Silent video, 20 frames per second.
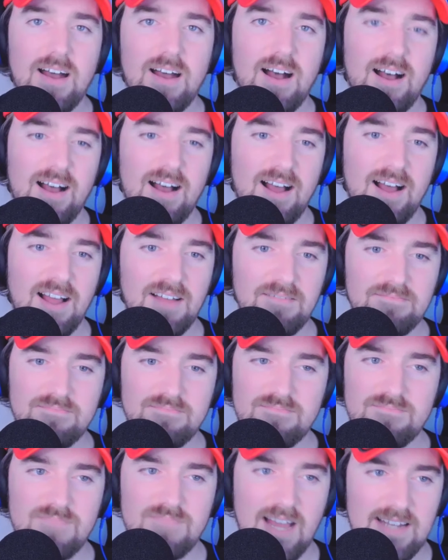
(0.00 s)

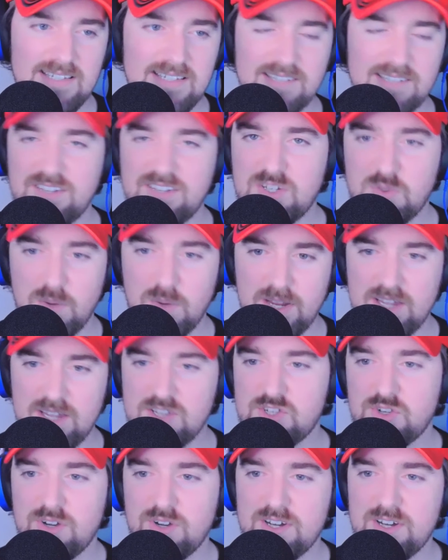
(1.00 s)
That's at least what
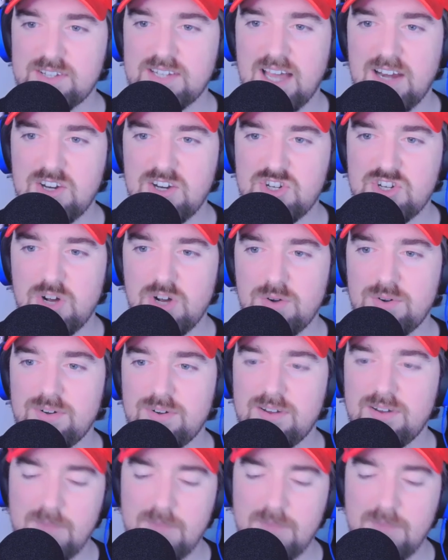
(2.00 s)
history has kind of shown,